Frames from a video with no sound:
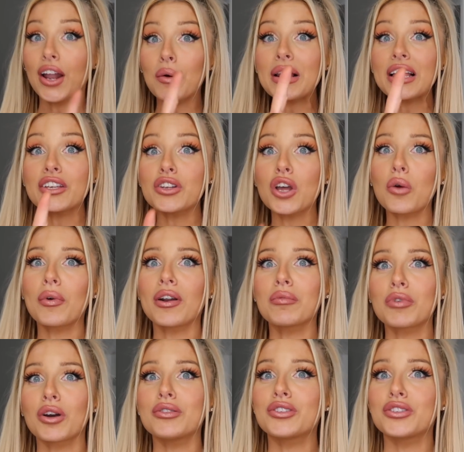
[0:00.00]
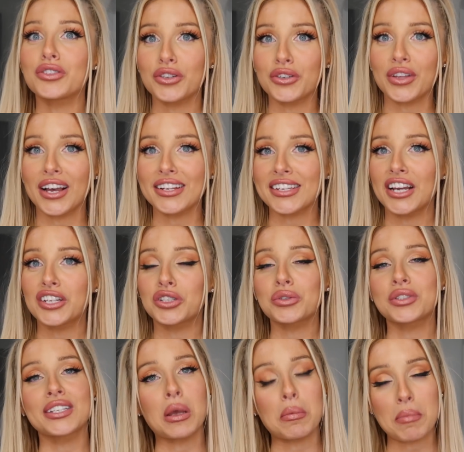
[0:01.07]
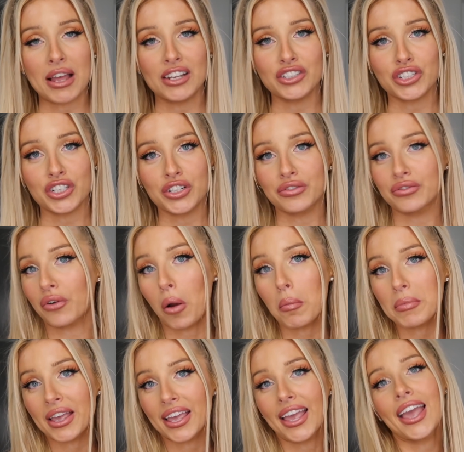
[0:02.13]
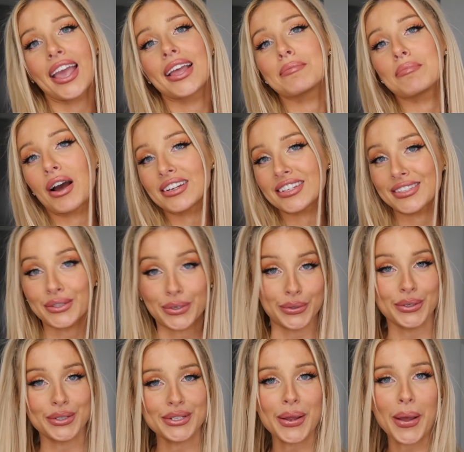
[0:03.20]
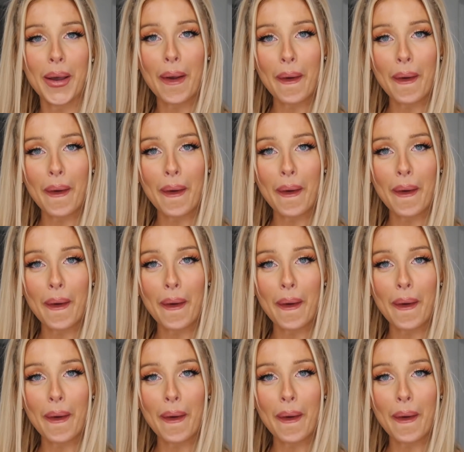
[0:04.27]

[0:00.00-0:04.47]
I will let you know when I'm going to do that, as you'll see a mention from me in my Discord.